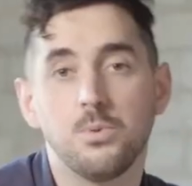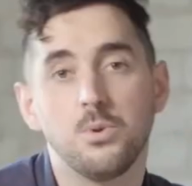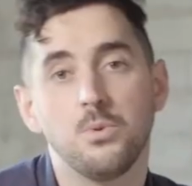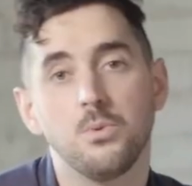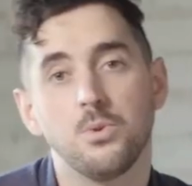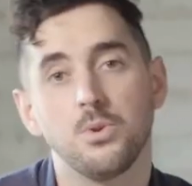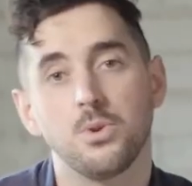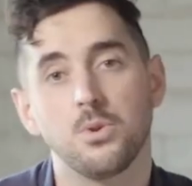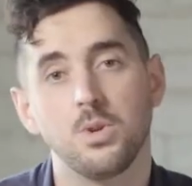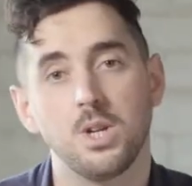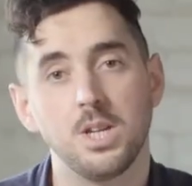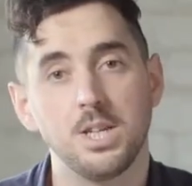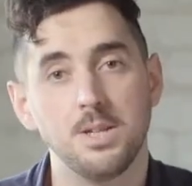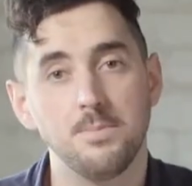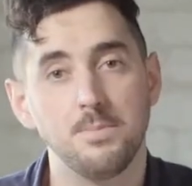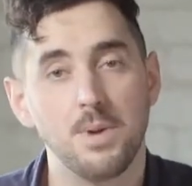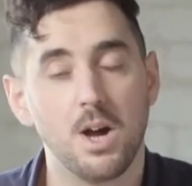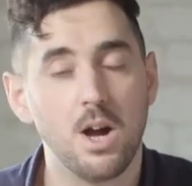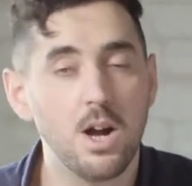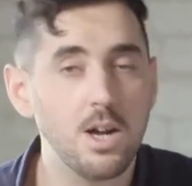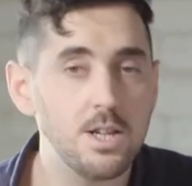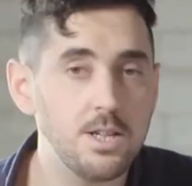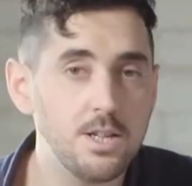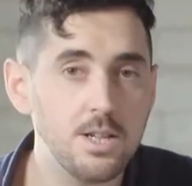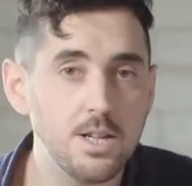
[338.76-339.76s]
you want to clean
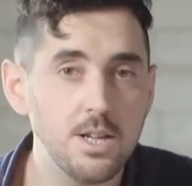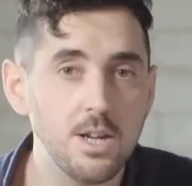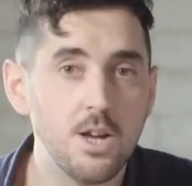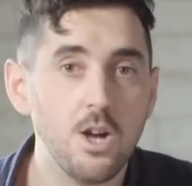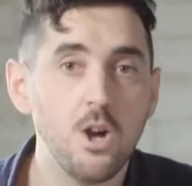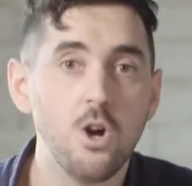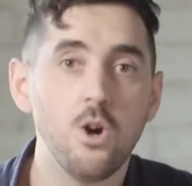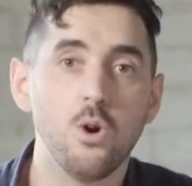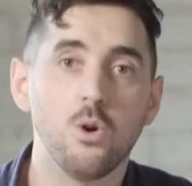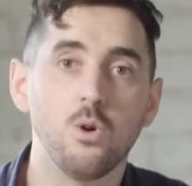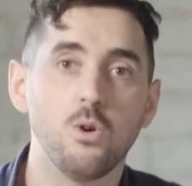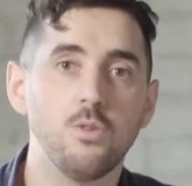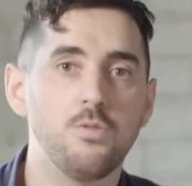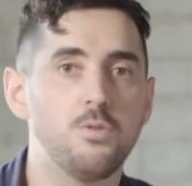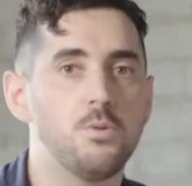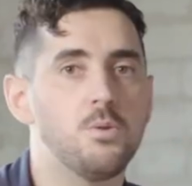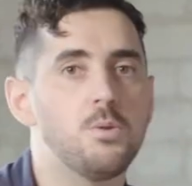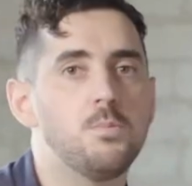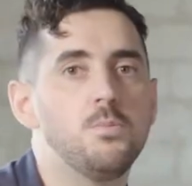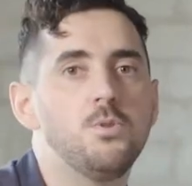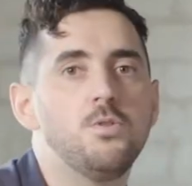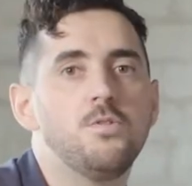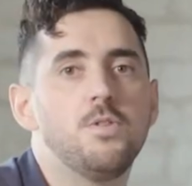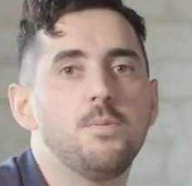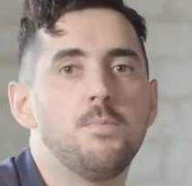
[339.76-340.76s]
behind it, or if you want to
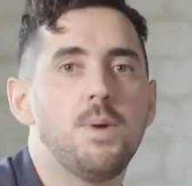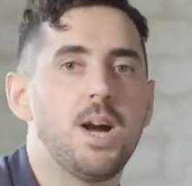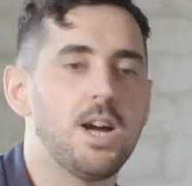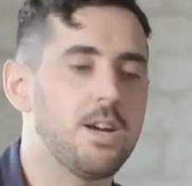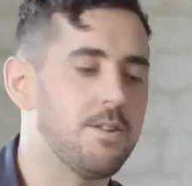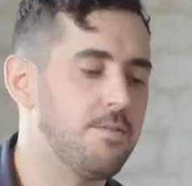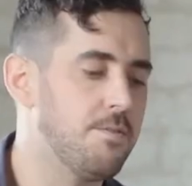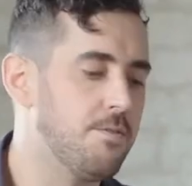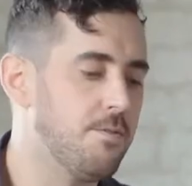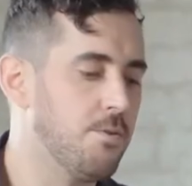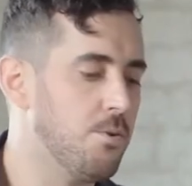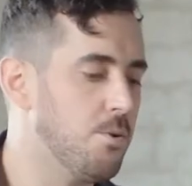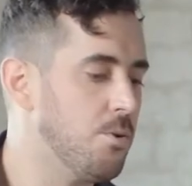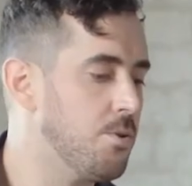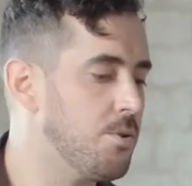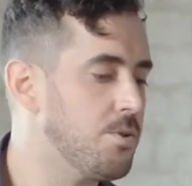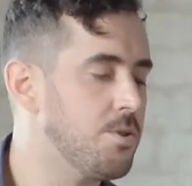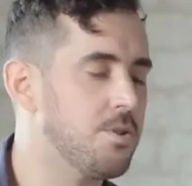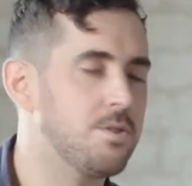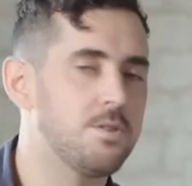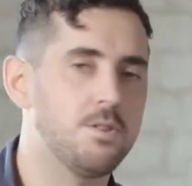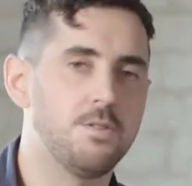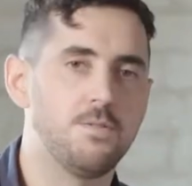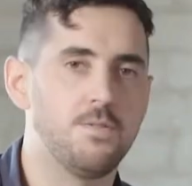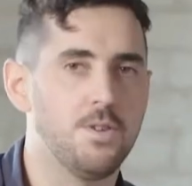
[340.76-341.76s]
move it back and
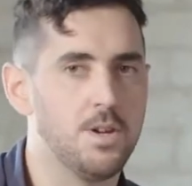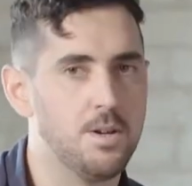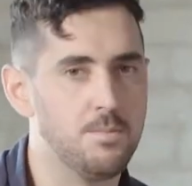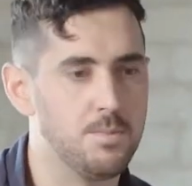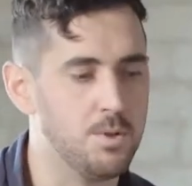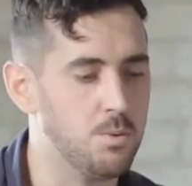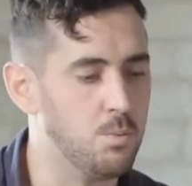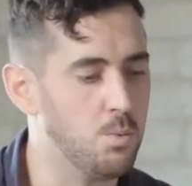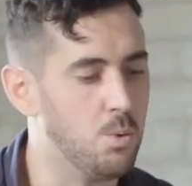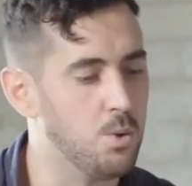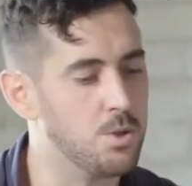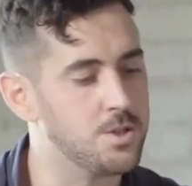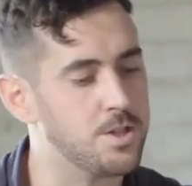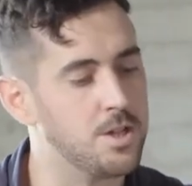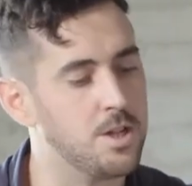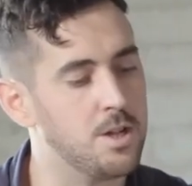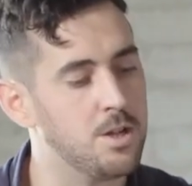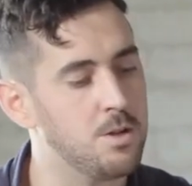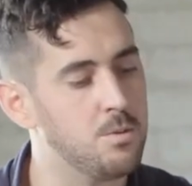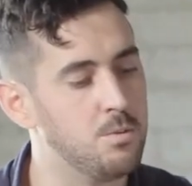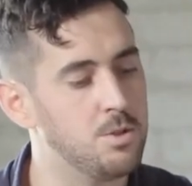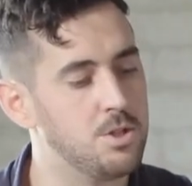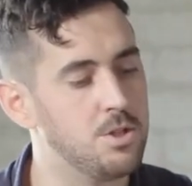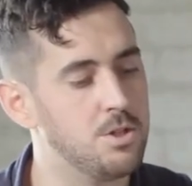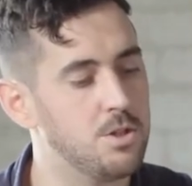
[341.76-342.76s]
forth to fill up the water,
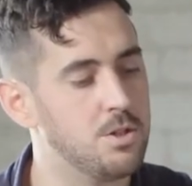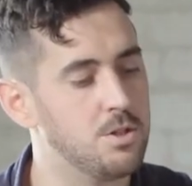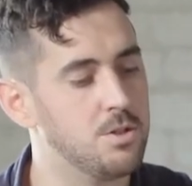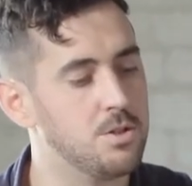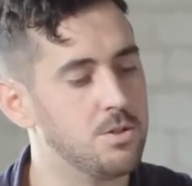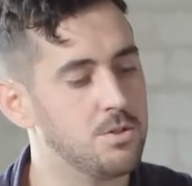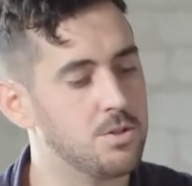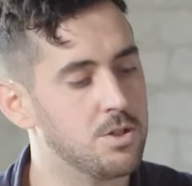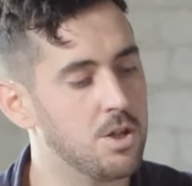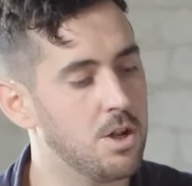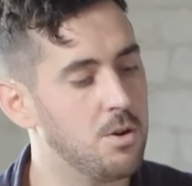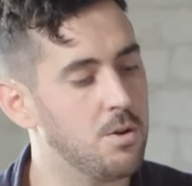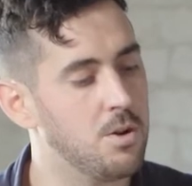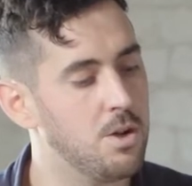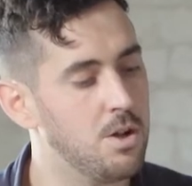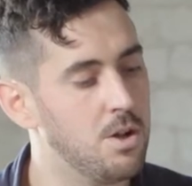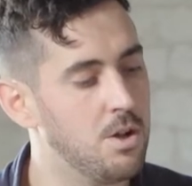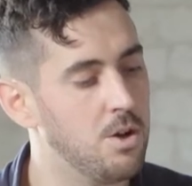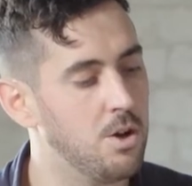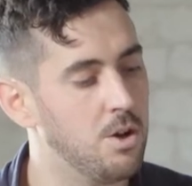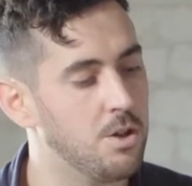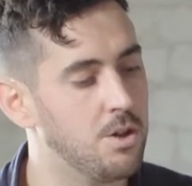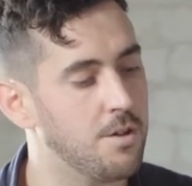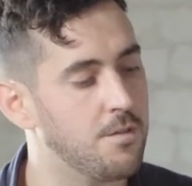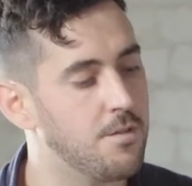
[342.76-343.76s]
which you can do so
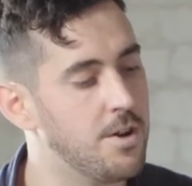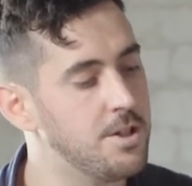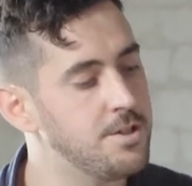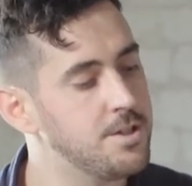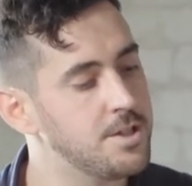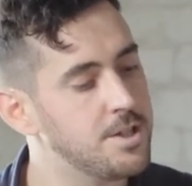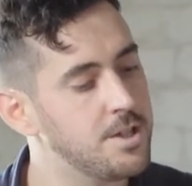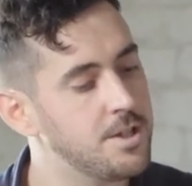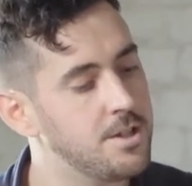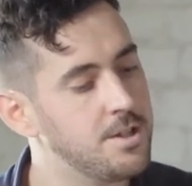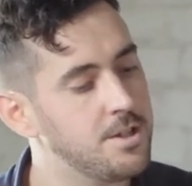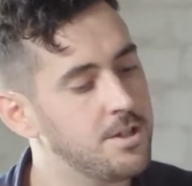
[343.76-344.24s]
on the front